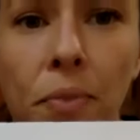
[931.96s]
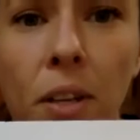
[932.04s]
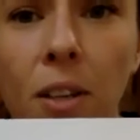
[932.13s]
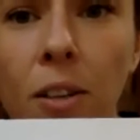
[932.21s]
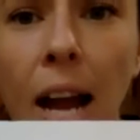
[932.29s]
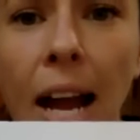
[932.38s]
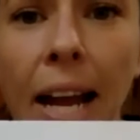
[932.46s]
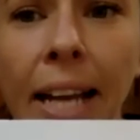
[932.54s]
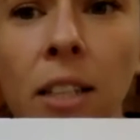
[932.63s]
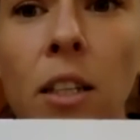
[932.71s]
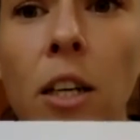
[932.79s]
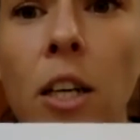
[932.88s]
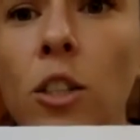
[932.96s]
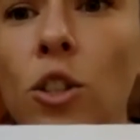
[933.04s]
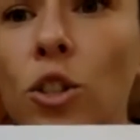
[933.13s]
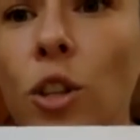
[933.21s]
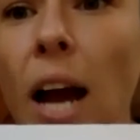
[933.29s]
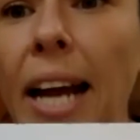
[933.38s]
All right?
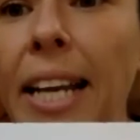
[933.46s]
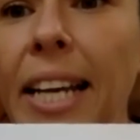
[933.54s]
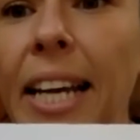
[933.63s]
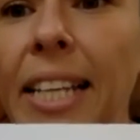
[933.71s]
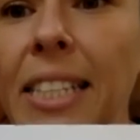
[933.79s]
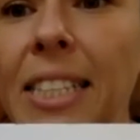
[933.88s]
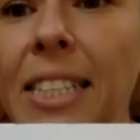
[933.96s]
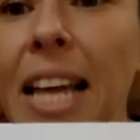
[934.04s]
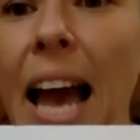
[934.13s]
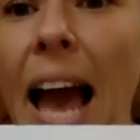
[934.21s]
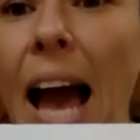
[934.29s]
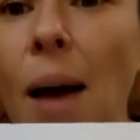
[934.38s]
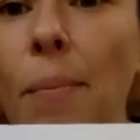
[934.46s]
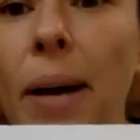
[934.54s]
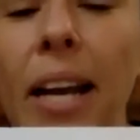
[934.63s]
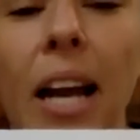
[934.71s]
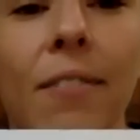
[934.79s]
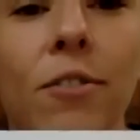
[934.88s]
So try to get into the
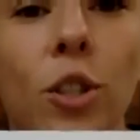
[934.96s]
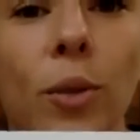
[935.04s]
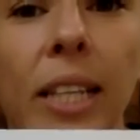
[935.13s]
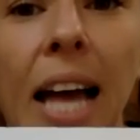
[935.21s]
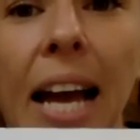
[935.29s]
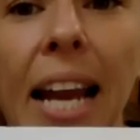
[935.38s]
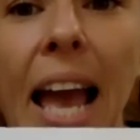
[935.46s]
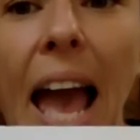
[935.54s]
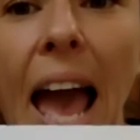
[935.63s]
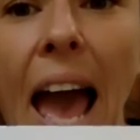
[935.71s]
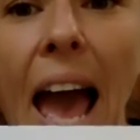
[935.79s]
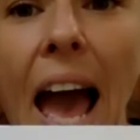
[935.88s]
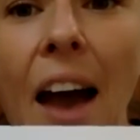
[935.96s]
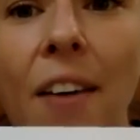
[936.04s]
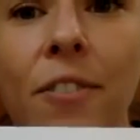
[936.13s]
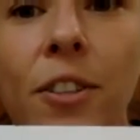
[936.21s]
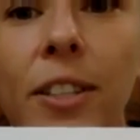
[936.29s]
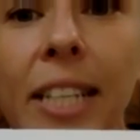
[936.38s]
habit of doing that
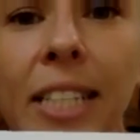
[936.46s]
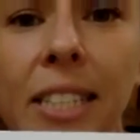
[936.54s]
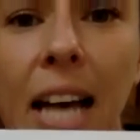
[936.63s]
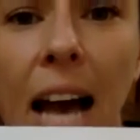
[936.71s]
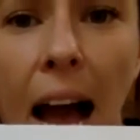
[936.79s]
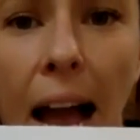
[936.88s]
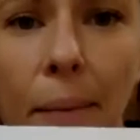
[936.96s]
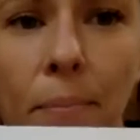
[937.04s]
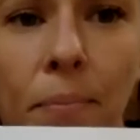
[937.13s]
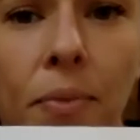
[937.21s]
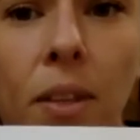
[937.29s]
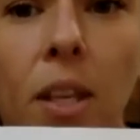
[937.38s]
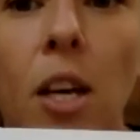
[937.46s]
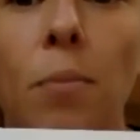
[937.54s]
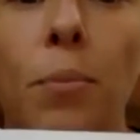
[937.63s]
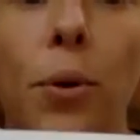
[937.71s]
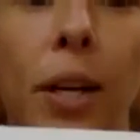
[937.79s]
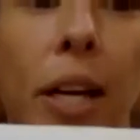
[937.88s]
every time,
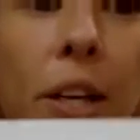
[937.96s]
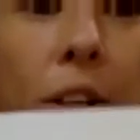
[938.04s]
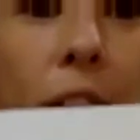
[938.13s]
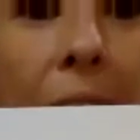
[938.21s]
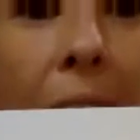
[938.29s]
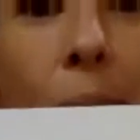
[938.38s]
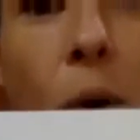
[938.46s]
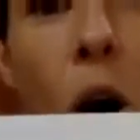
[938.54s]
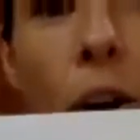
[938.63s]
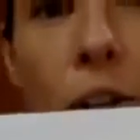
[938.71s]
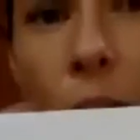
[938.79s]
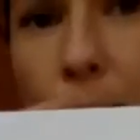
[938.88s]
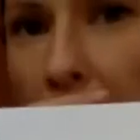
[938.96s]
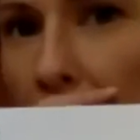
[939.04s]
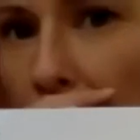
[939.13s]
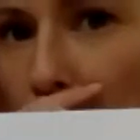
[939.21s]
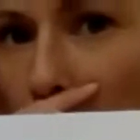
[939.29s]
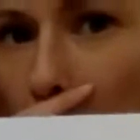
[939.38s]
putting your name on your
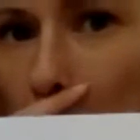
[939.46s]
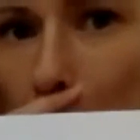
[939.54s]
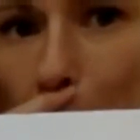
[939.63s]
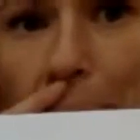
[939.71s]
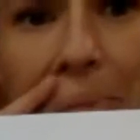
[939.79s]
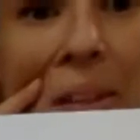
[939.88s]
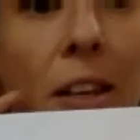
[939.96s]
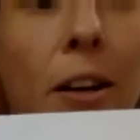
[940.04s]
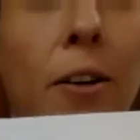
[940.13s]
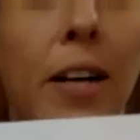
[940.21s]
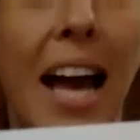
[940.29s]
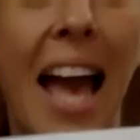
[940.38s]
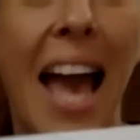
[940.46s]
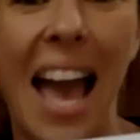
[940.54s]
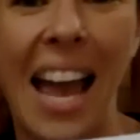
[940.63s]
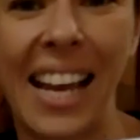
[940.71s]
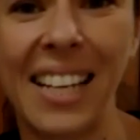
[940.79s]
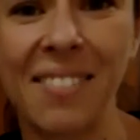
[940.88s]
paper,
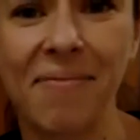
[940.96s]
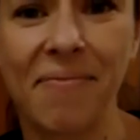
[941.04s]
okay?